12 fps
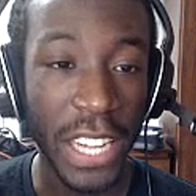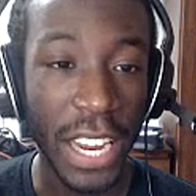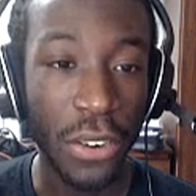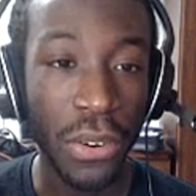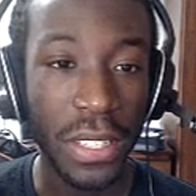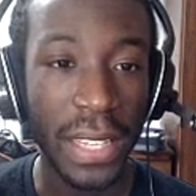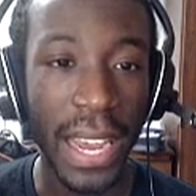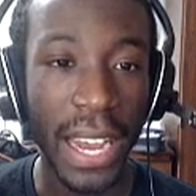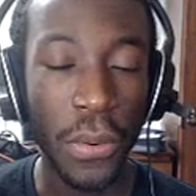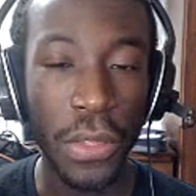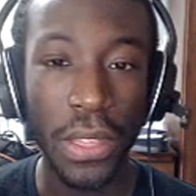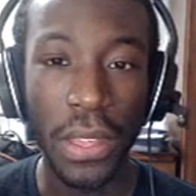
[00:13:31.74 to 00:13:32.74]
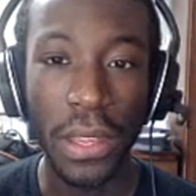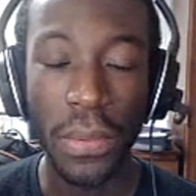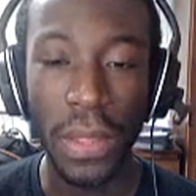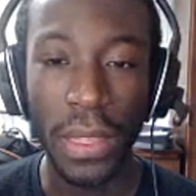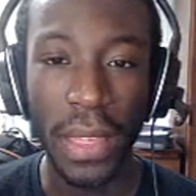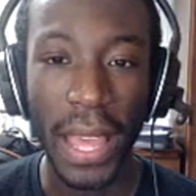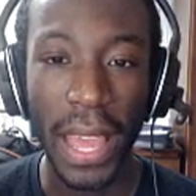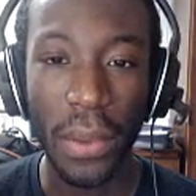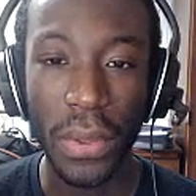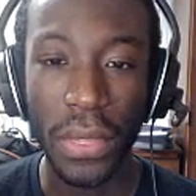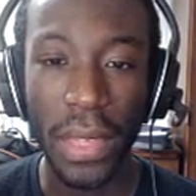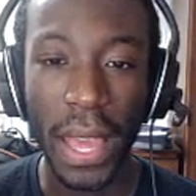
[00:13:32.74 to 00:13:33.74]
that Crocodile with
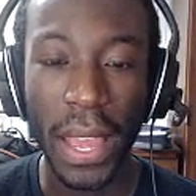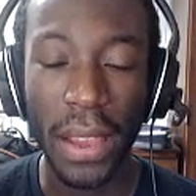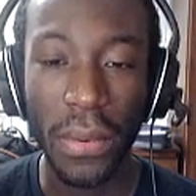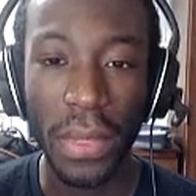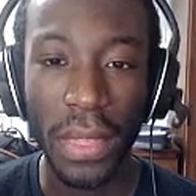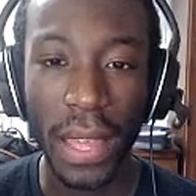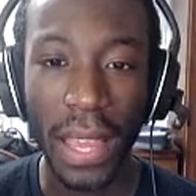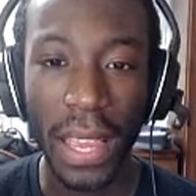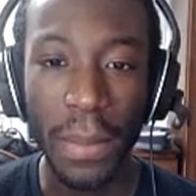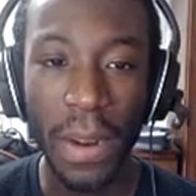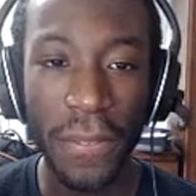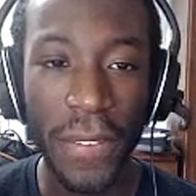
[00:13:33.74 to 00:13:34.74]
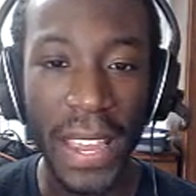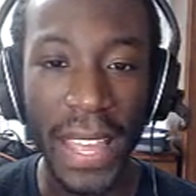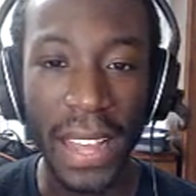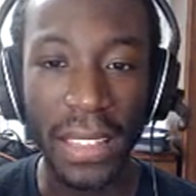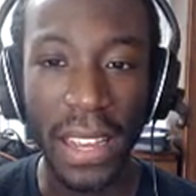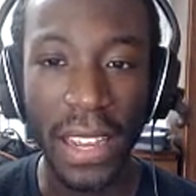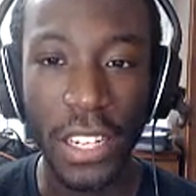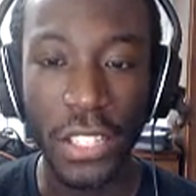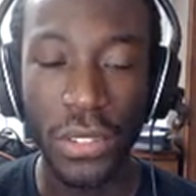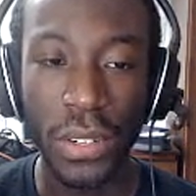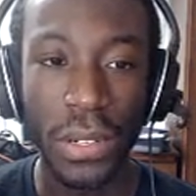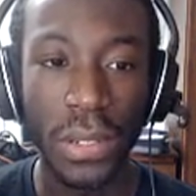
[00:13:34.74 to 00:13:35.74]
that. And I'm gonna fake out the
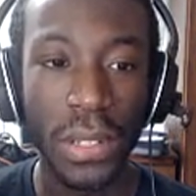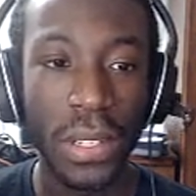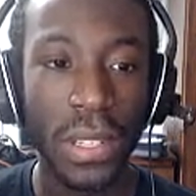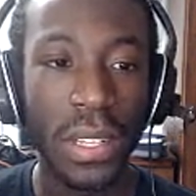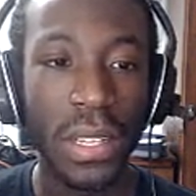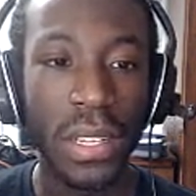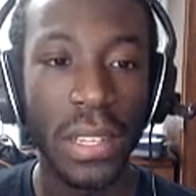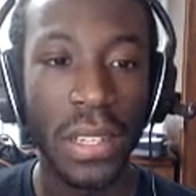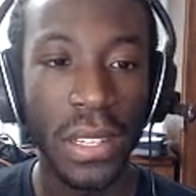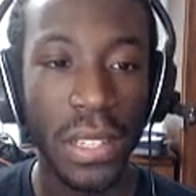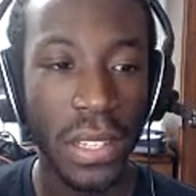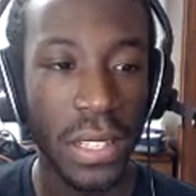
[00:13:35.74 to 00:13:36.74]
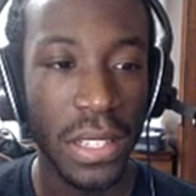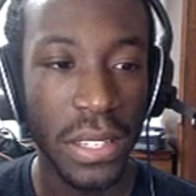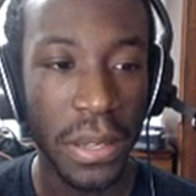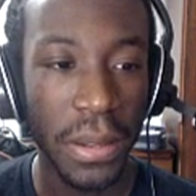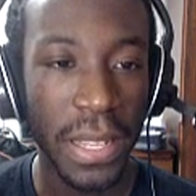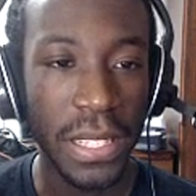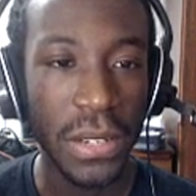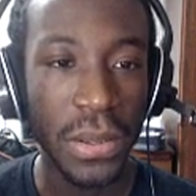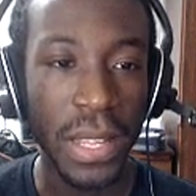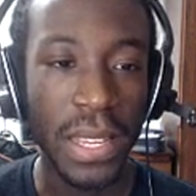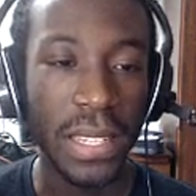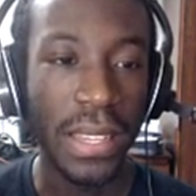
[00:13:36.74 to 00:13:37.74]
Honchkrow. So let's
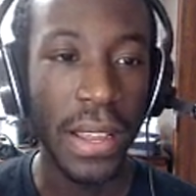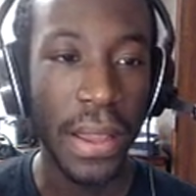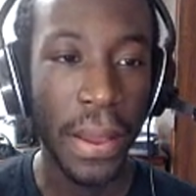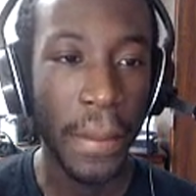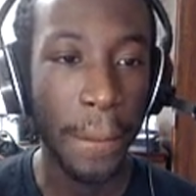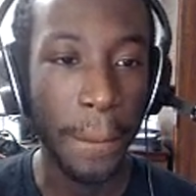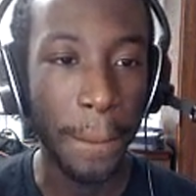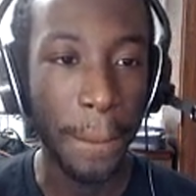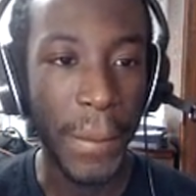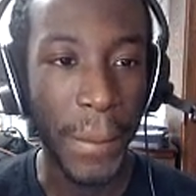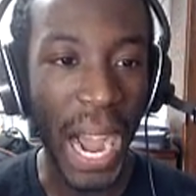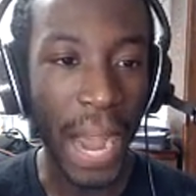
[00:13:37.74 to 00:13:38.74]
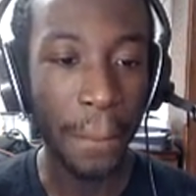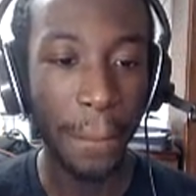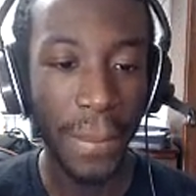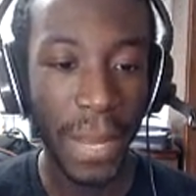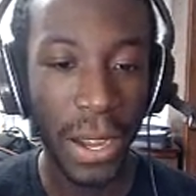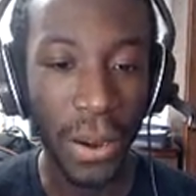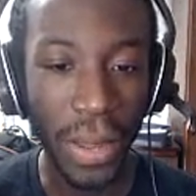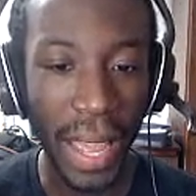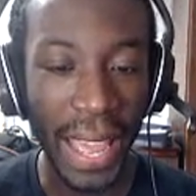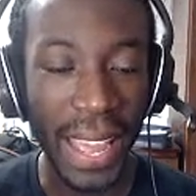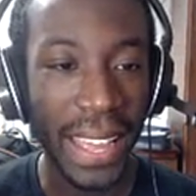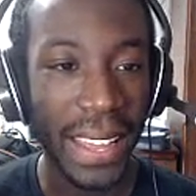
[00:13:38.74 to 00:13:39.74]
do this. Bop!
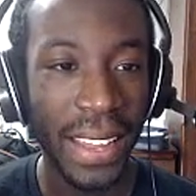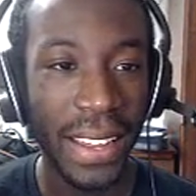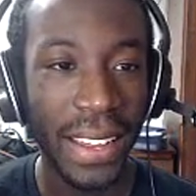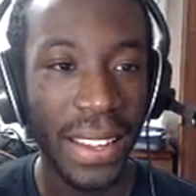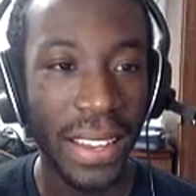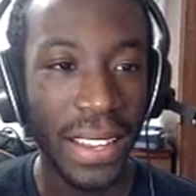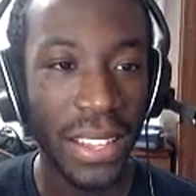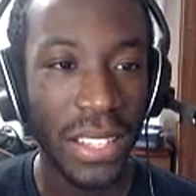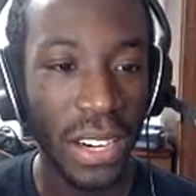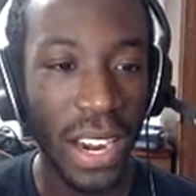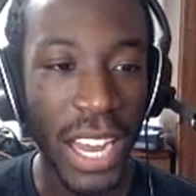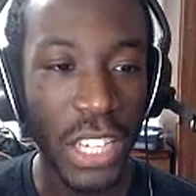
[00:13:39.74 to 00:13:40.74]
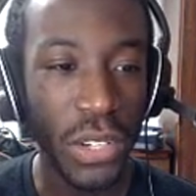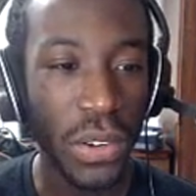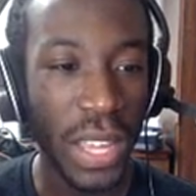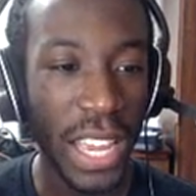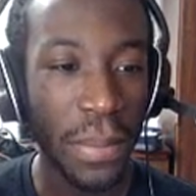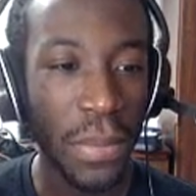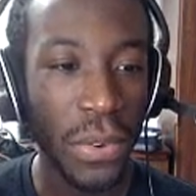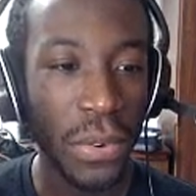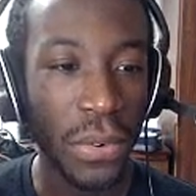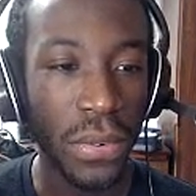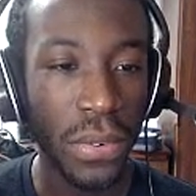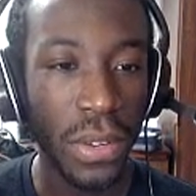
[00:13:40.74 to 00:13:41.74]
Okay. So the Honchkrow can't
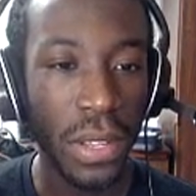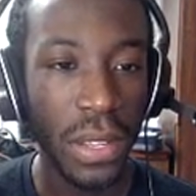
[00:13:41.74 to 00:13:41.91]
move.